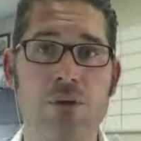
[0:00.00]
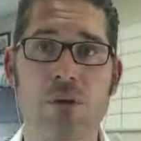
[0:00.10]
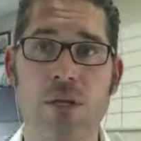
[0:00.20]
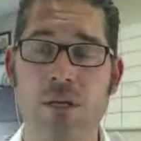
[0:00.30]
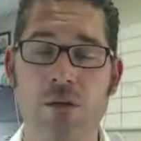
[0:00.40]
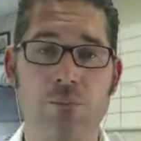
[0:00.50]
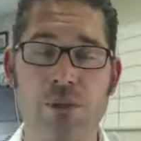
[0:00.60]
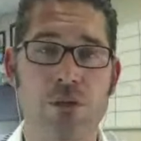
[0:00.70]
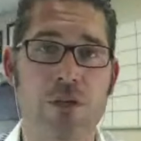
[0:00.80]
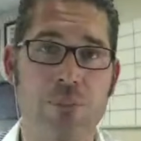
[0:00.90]
their, you know,
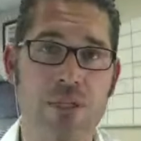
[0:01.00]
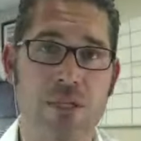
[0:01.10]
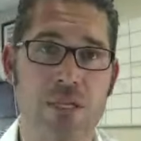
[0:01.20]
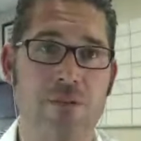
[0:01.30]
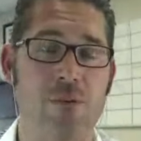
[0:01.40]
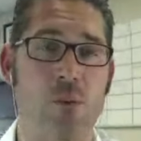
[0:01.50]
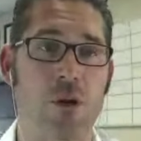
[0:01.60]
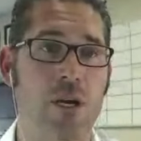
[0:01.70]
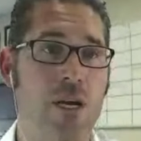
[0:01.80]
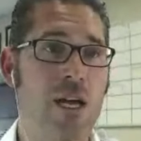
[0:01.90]
build their businesses even more.